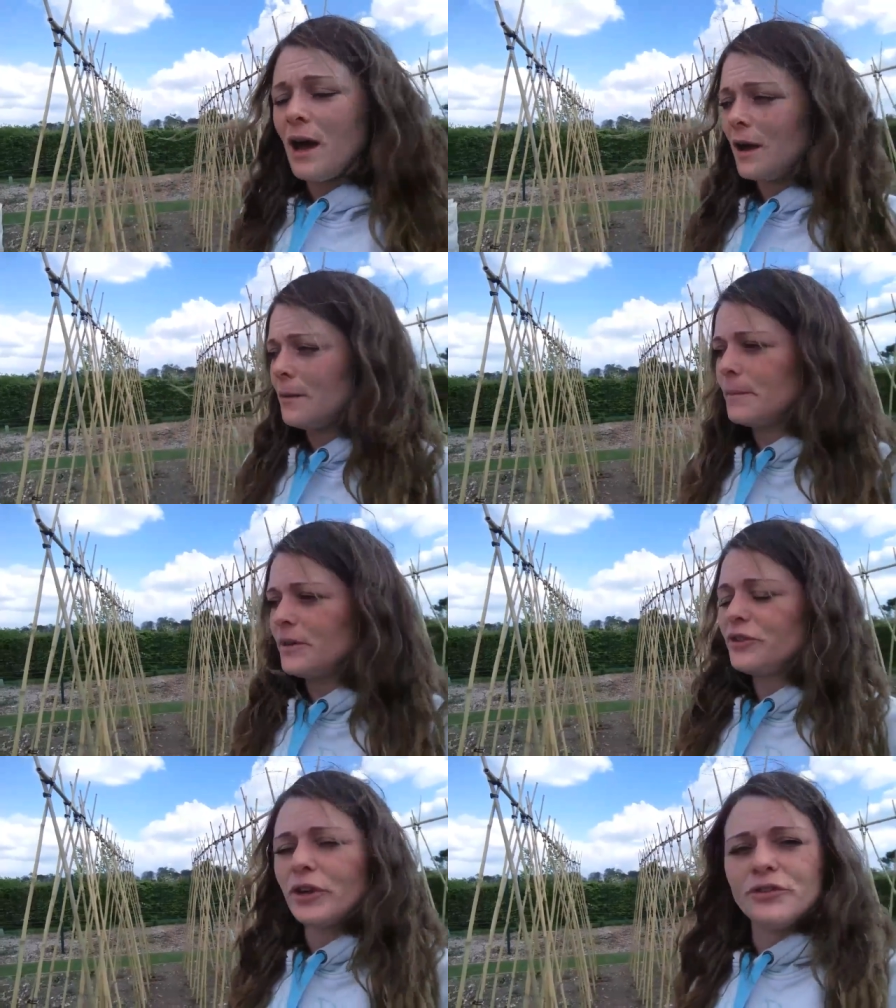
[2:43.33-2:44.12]

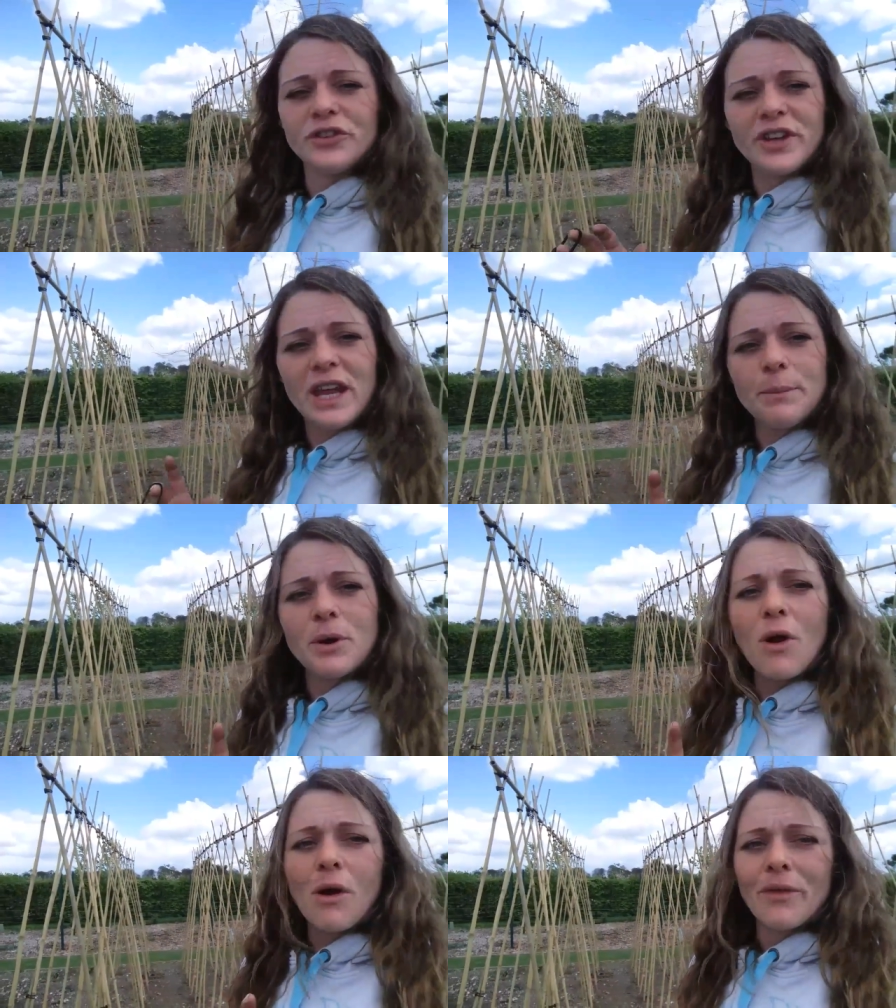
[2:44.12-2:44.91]
um, so just
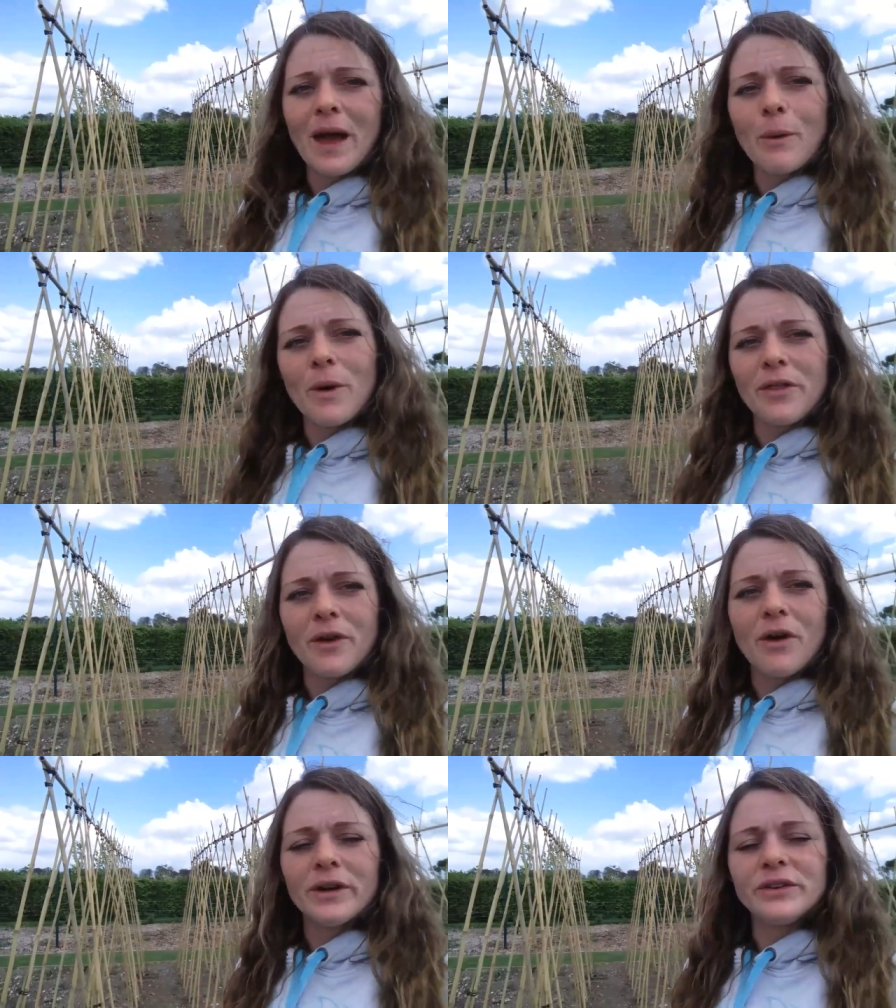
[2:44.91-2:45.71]
keep an eye on that
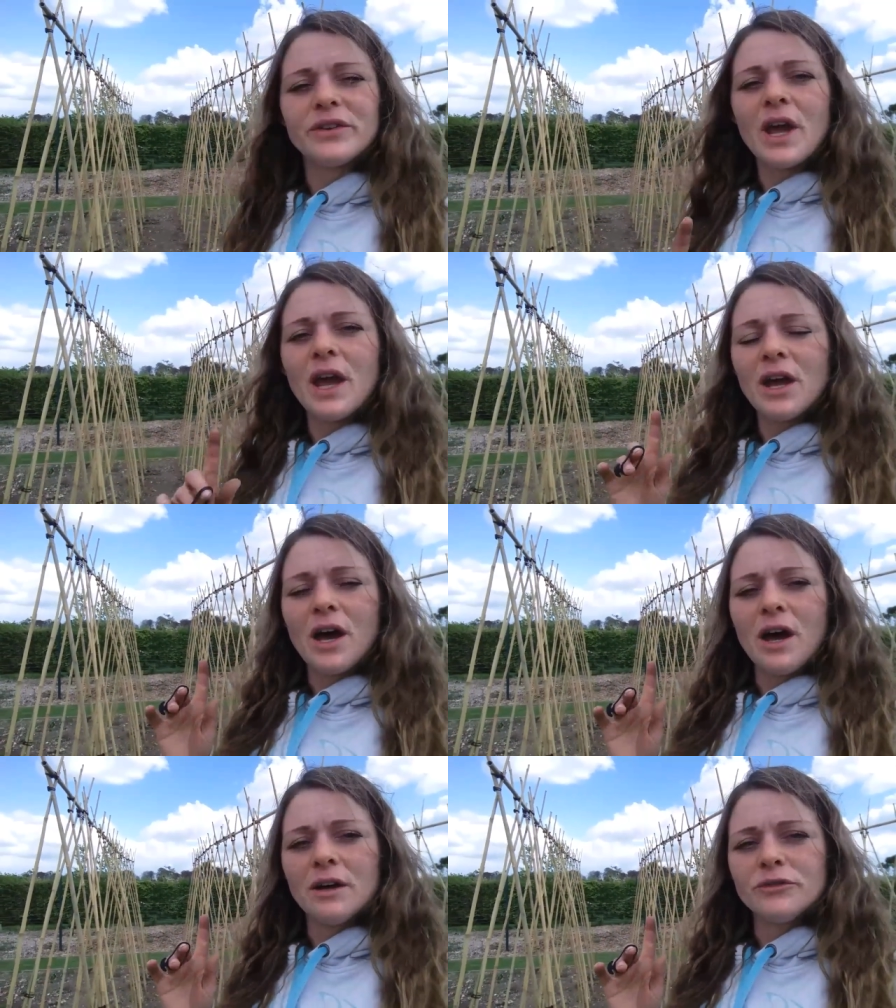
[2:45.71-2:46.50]
weather guys
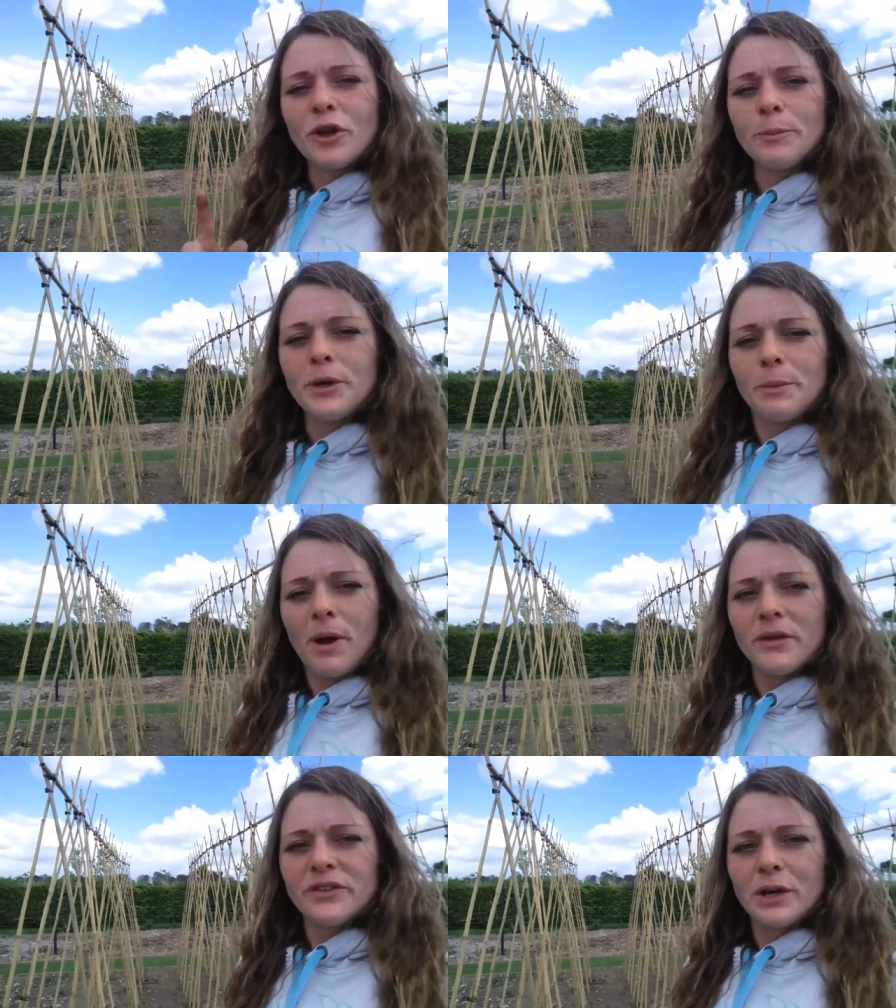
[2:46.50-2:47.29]
uh, don't put your
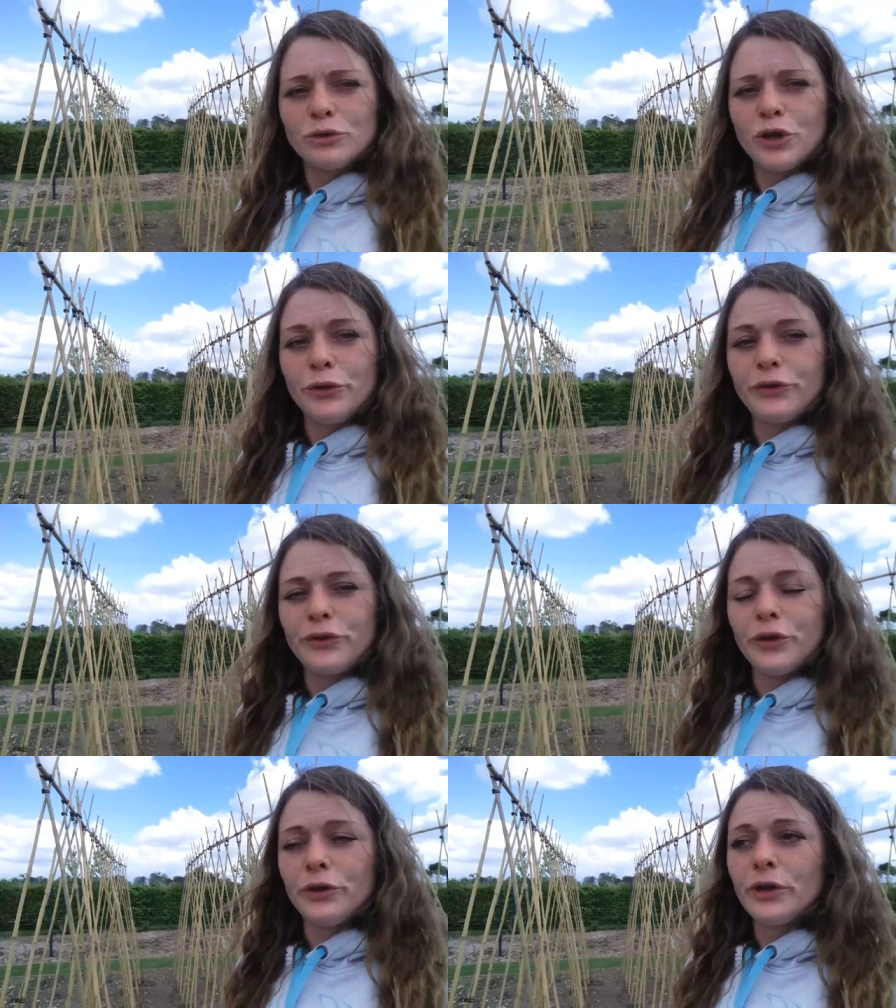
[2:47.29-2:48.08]
plants out too
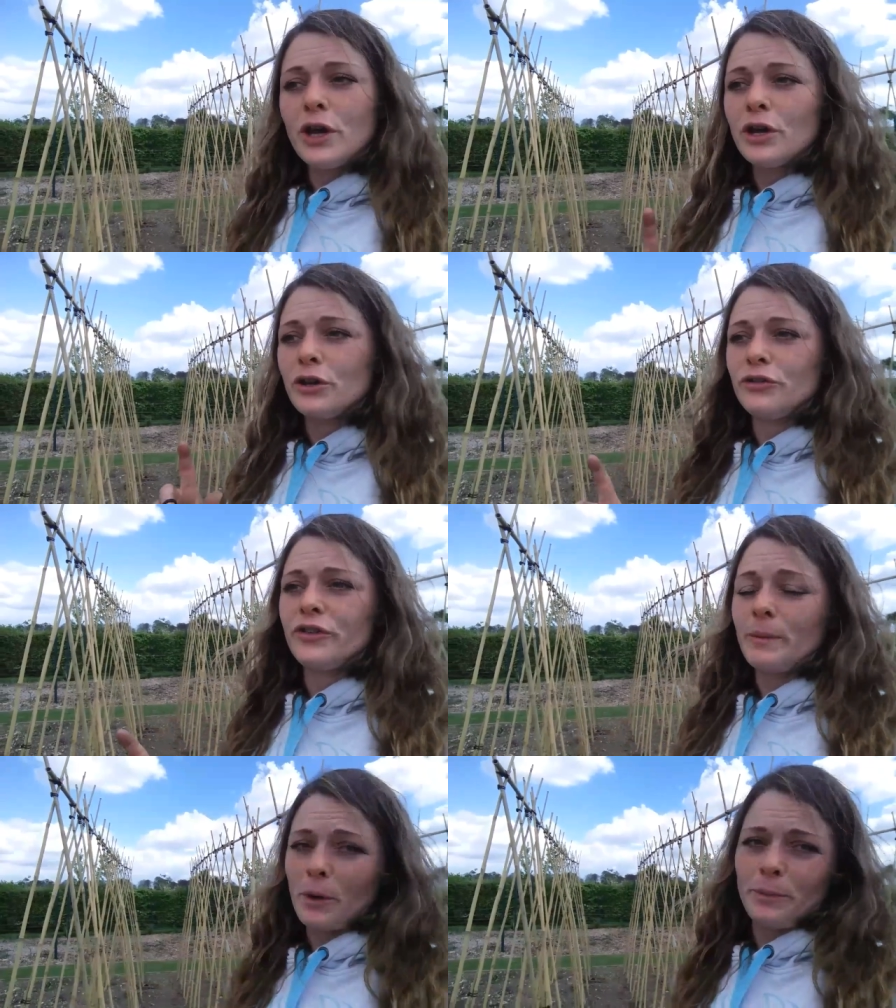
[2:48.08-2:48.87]
soon
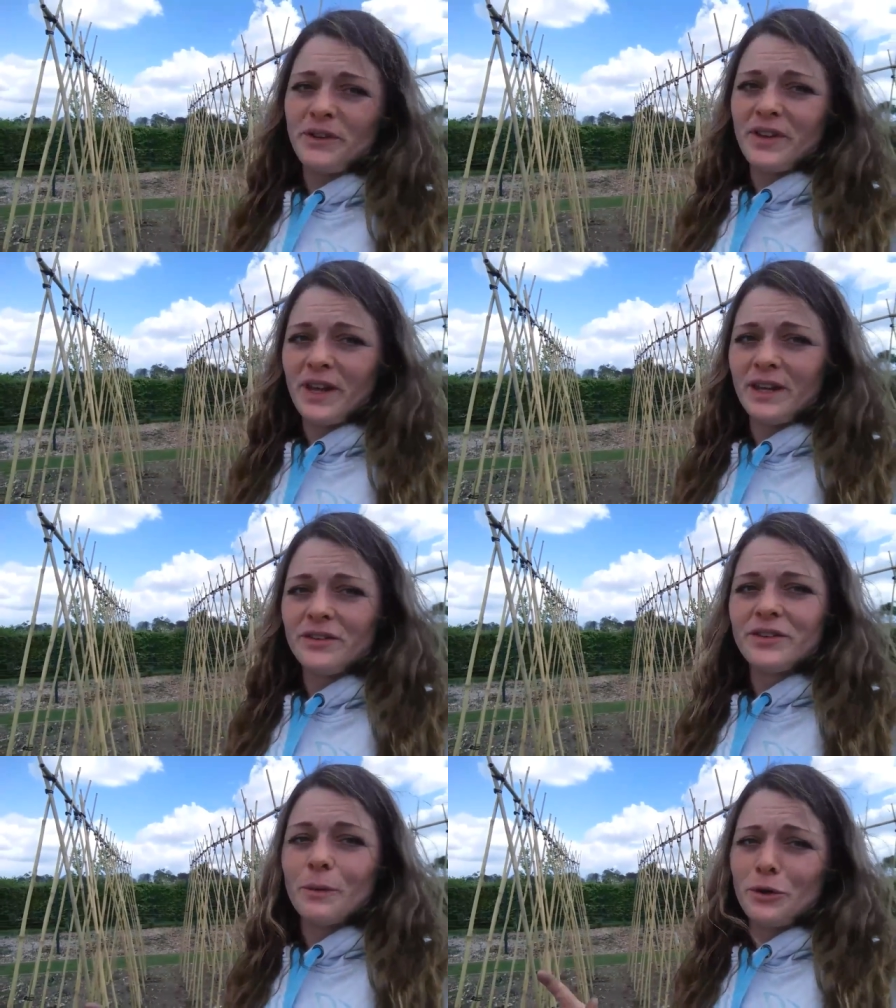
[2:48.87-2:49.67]
because there might be
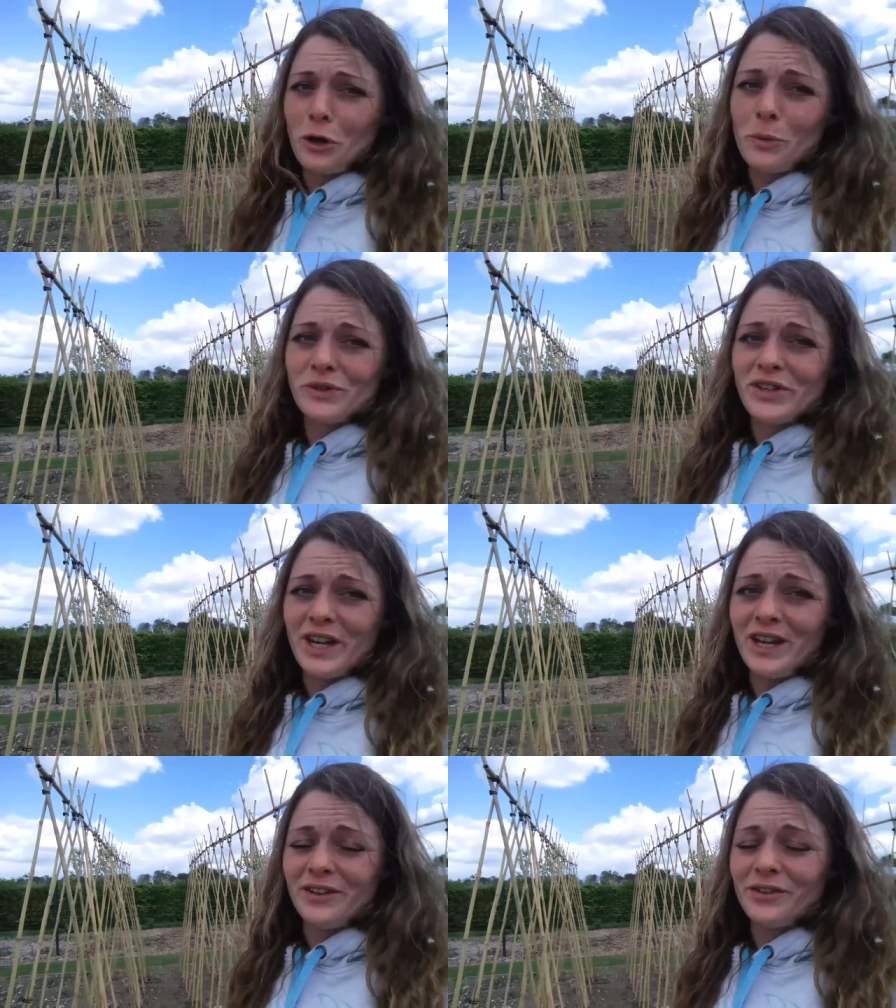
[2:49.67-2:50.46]
tears and we don't want
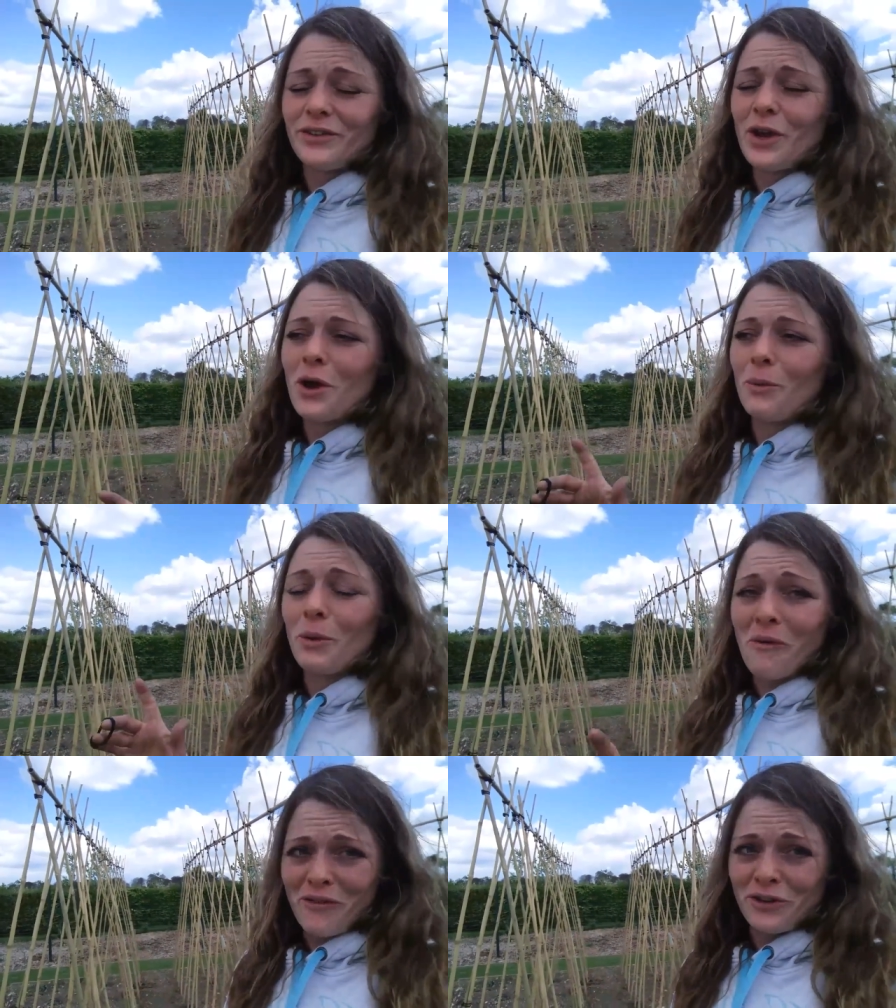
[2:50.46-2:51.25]
tears
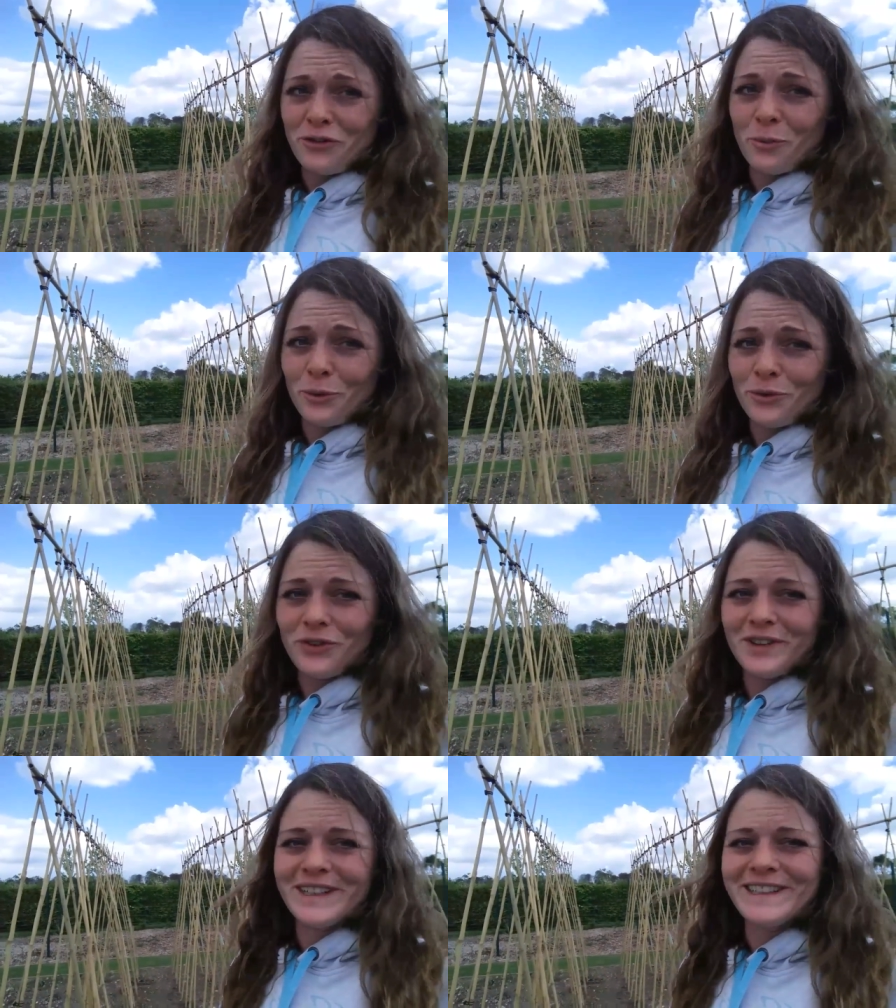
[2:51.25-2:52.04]
we want
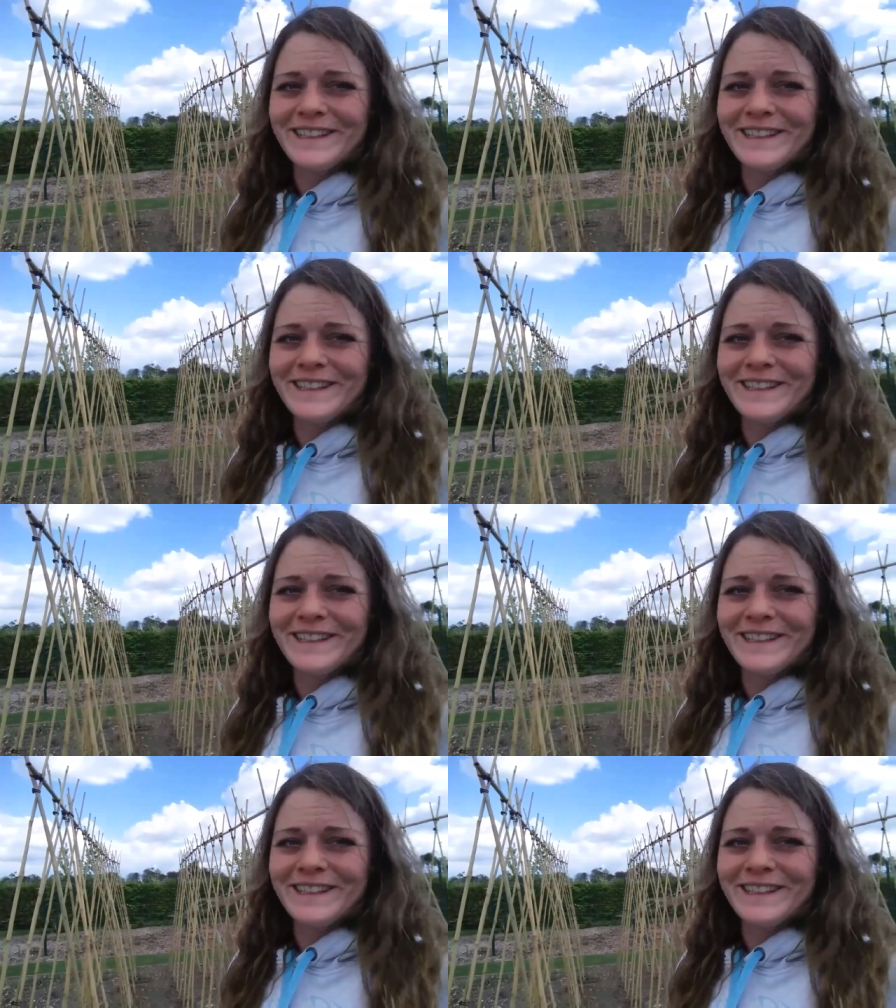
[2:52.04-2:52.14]
vegetables